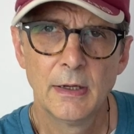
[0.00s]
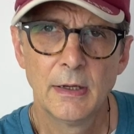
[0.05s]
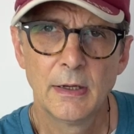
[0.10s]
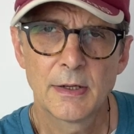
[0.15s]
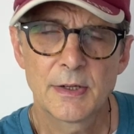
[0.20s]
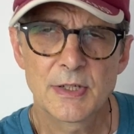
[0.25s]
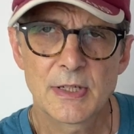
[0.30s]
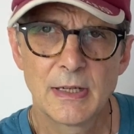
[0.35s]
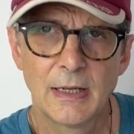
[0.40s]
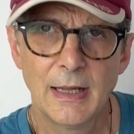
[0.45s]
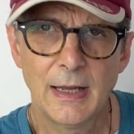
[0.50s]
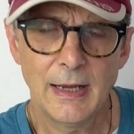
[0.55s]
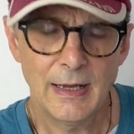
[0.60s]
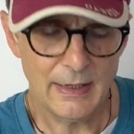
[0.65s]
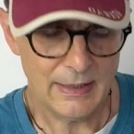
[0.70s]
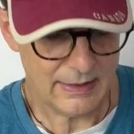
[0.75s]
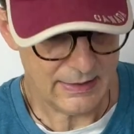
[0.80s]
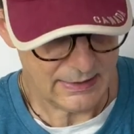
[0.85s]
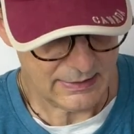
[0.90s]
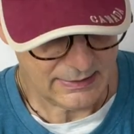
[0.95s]

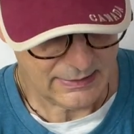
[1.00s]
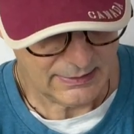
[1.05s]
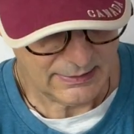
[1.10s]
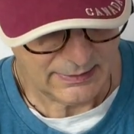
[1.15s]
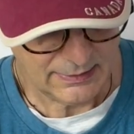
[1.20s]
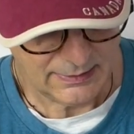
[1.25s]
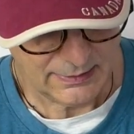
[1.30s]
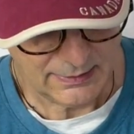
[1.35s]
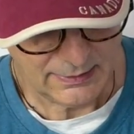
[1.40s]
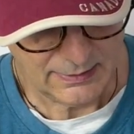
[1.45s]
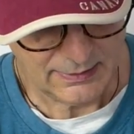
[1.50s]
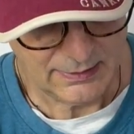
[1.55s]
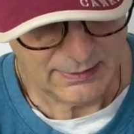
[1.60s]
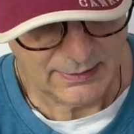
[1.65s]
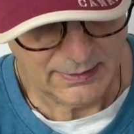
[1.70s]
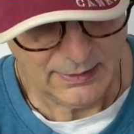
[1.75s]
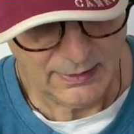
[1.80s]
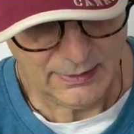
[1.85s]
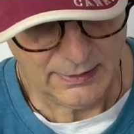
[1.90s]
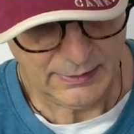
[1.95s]
slide,
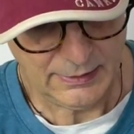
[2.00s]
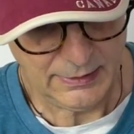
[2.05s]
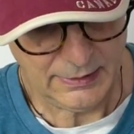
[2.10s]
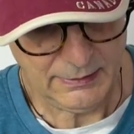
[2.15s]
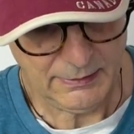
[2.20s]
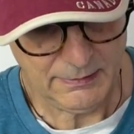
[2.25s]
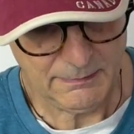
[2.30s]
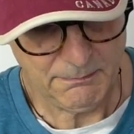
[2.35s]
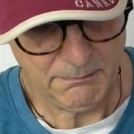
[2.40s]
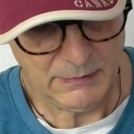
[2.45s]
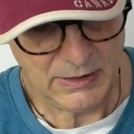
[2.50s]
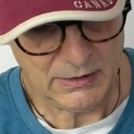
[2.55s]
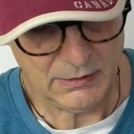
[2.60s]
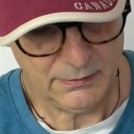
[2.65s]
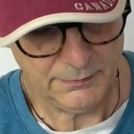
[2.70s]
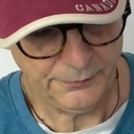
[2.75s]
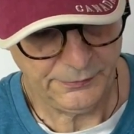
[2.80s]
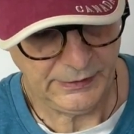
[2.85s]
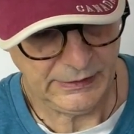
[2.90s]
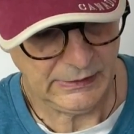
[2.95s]

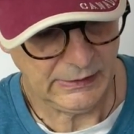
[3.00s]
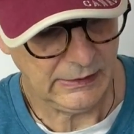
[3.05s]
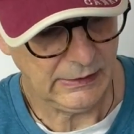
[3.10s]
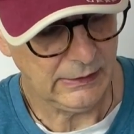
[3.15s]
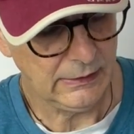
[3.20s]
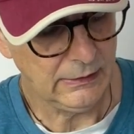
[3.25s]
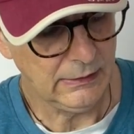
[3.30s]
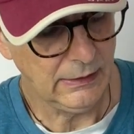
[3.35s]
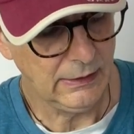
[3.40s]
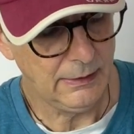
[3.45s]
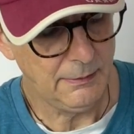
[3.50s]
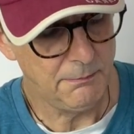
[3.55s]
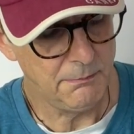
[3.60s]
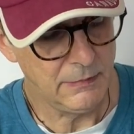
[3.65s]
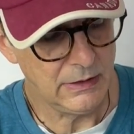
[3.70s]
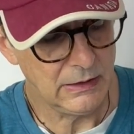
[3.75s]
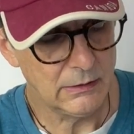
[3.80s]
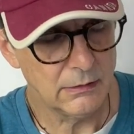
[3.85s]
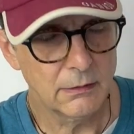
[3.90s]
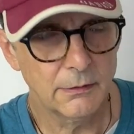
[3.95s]
middle finger, and
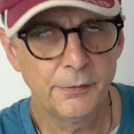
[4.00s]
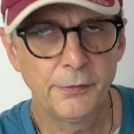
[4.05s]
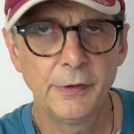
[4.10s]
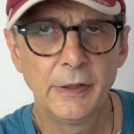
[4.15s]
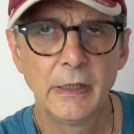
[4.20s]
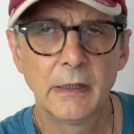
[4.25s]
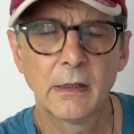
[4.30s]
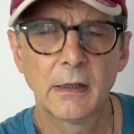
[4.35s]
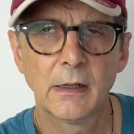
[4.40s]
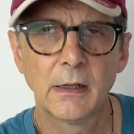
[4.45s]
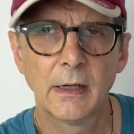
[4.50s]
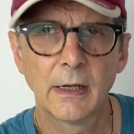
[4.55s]
middle finger